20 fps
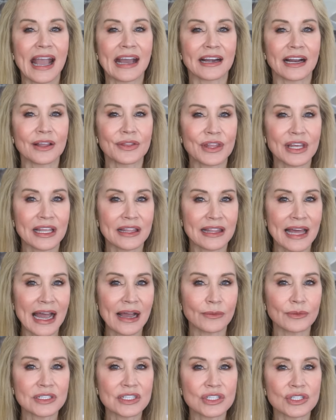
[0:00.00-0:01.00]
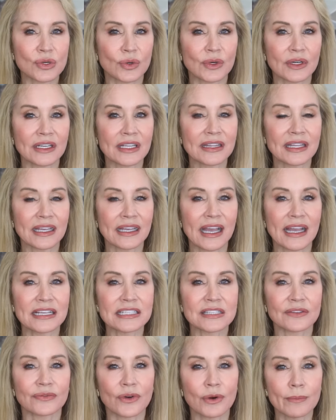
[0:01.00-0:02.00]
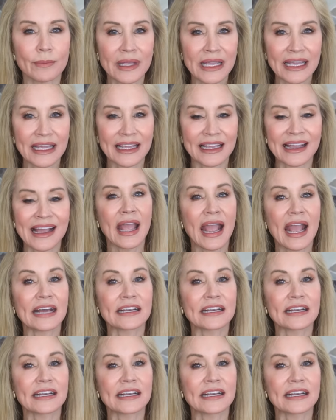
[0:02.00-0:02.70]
And I think that was certainly the case for me.